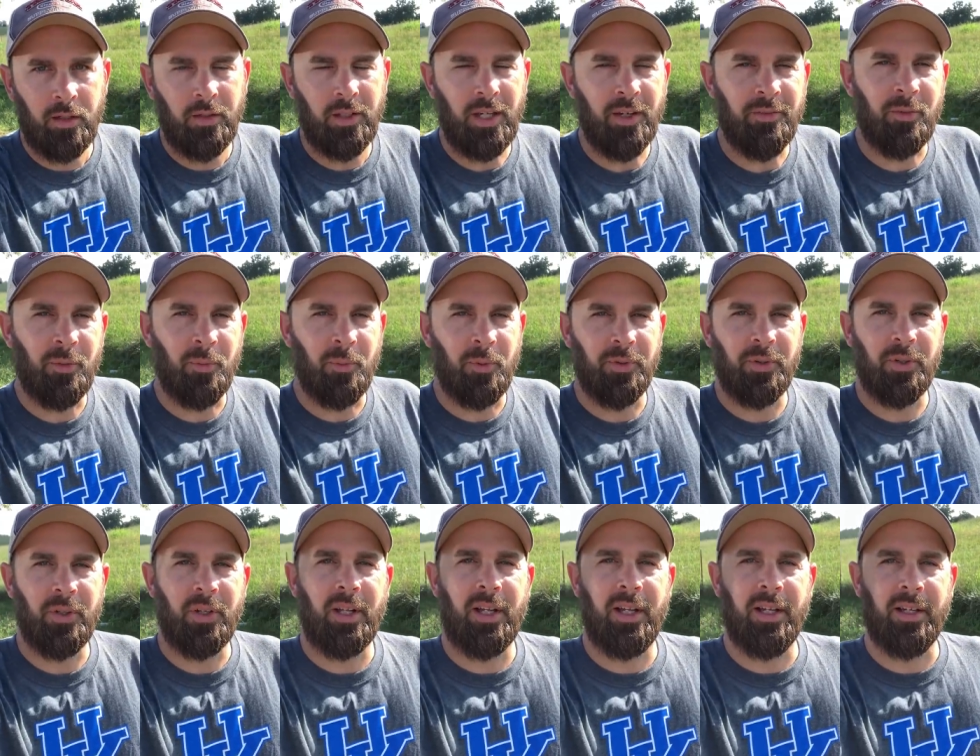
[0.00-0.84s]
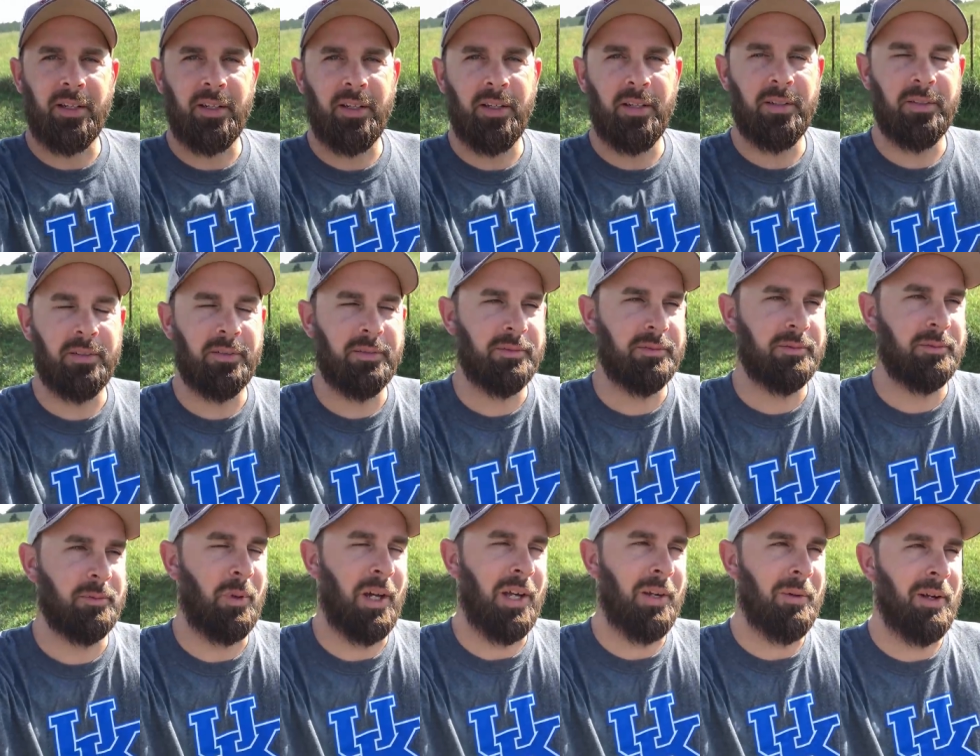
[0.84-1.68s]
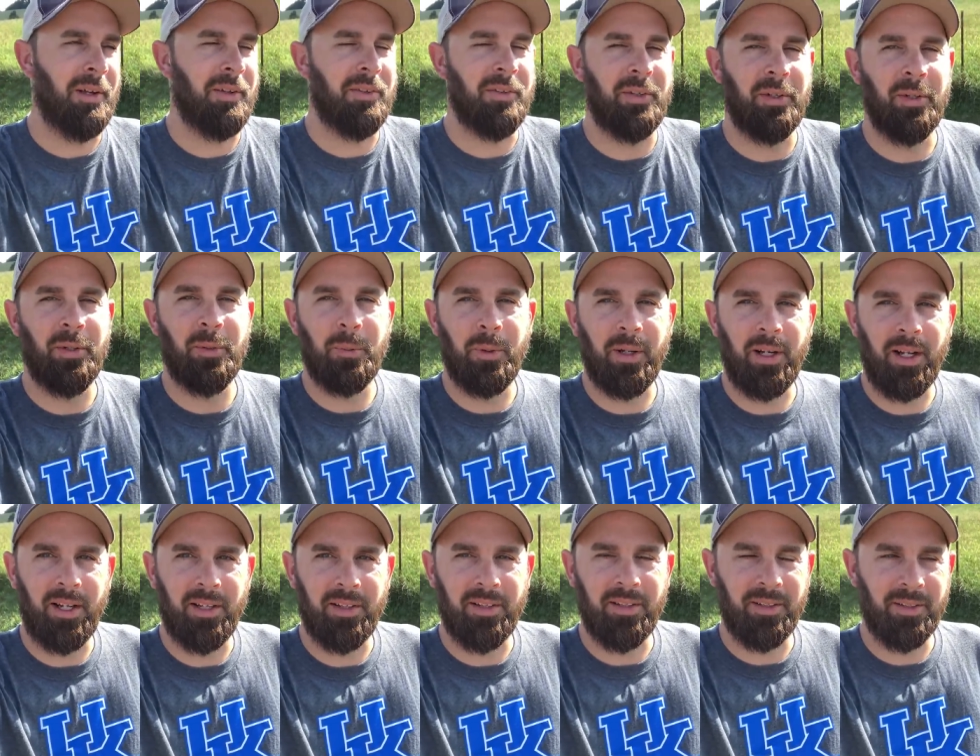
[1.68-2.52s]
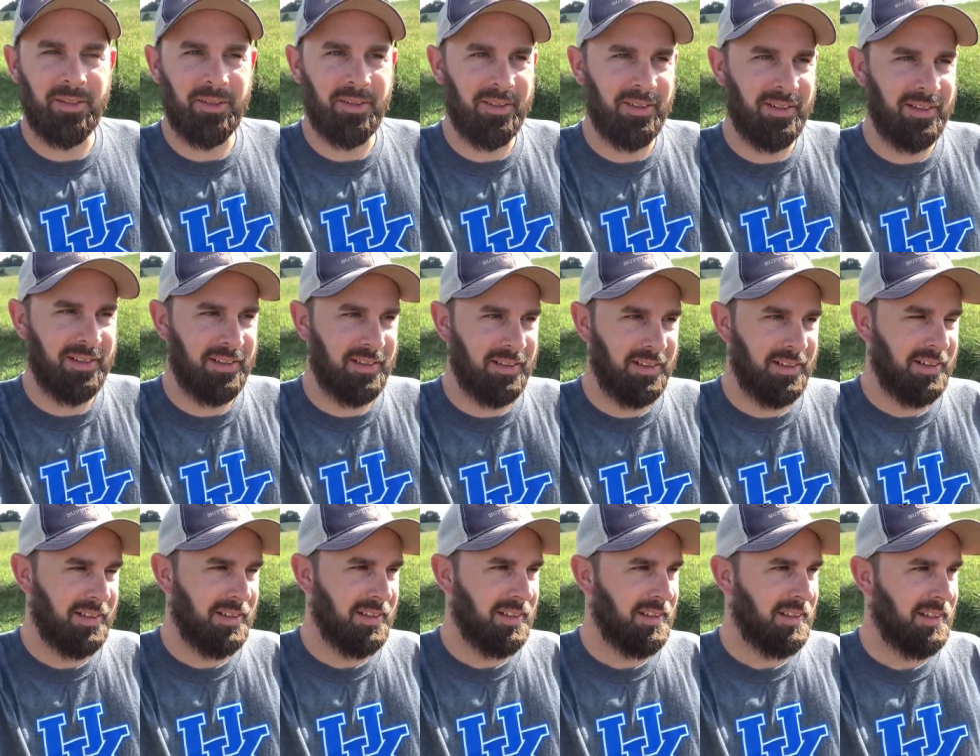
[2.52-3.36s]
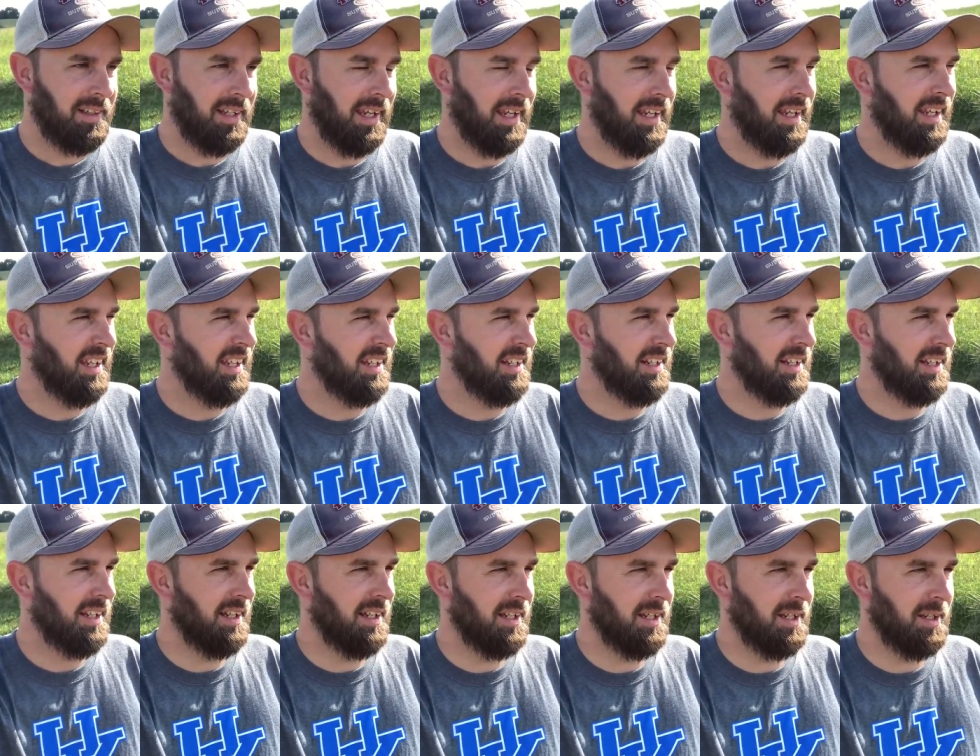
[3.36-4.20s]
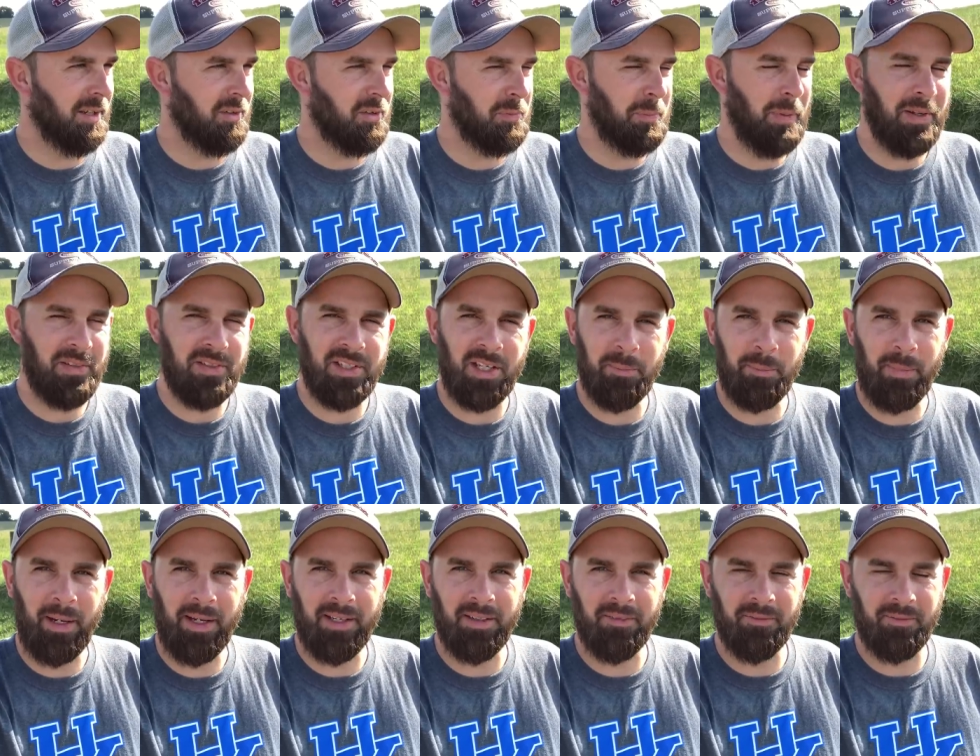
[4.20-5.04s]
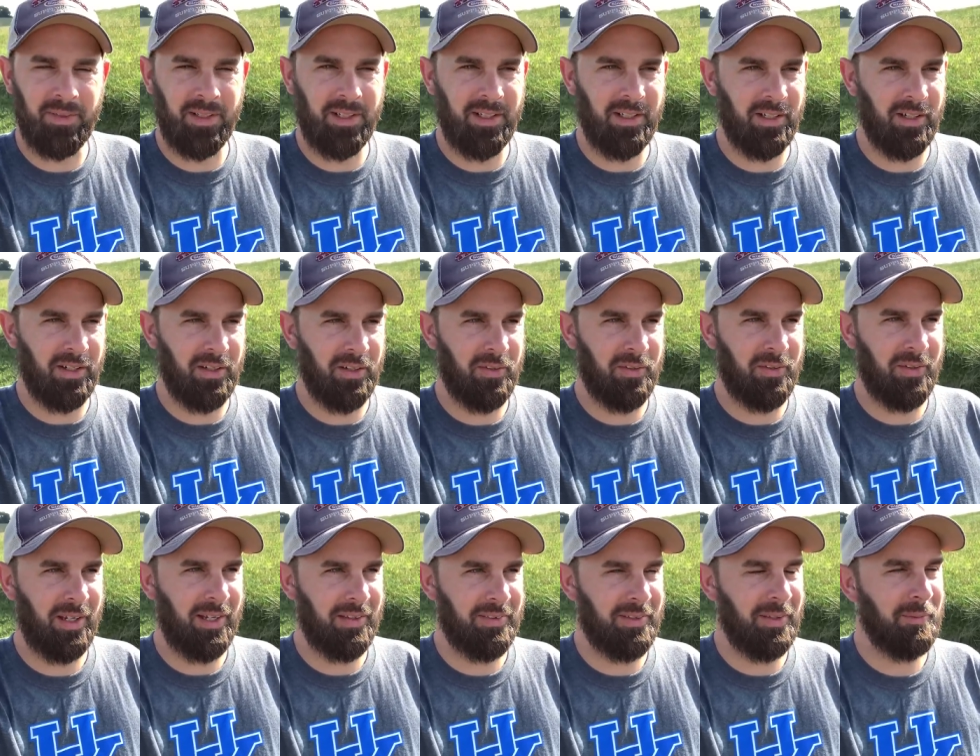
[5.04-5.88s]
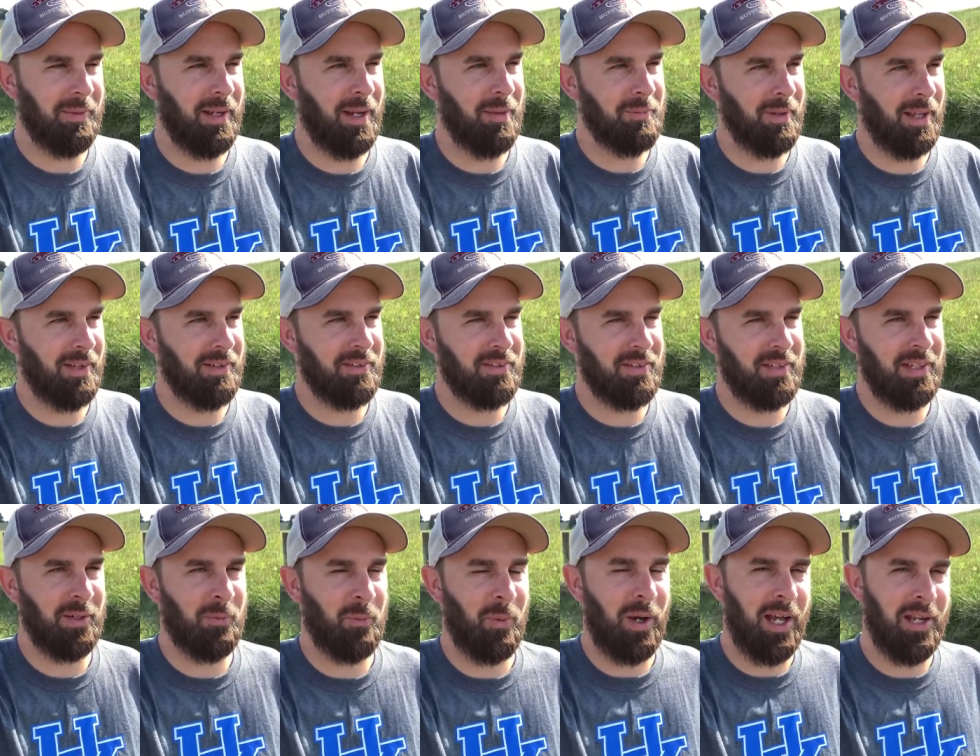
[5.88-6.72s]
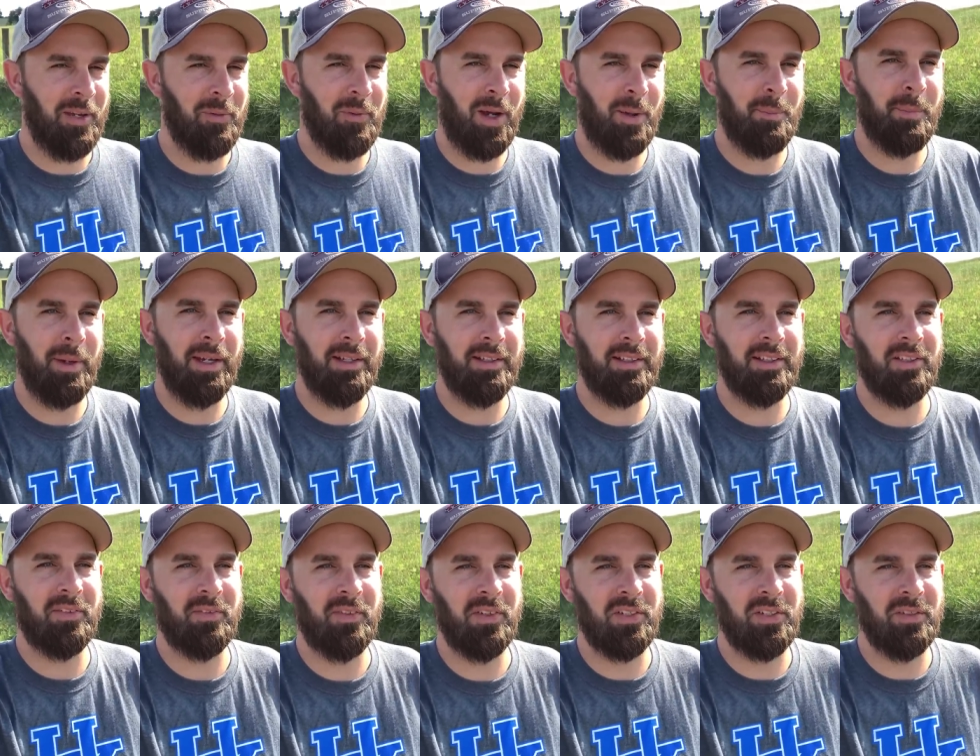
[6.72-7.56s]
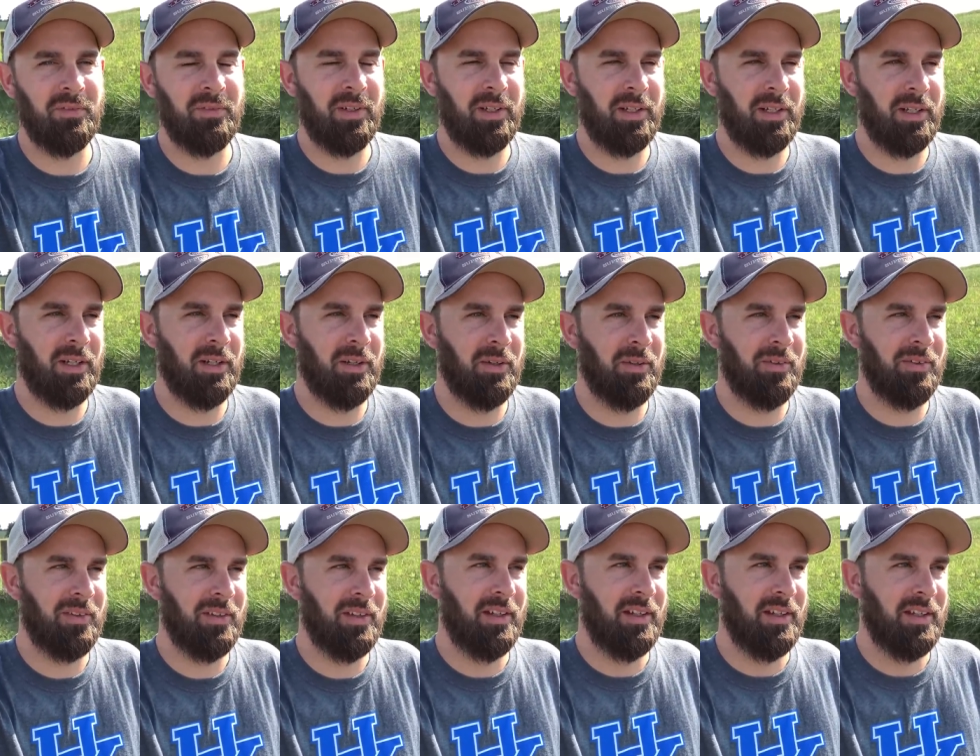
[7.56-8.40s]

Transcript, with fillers: you ever wonder like why do i do what i do and uh, especially making videos sometimes i just think why do i make these fishing videos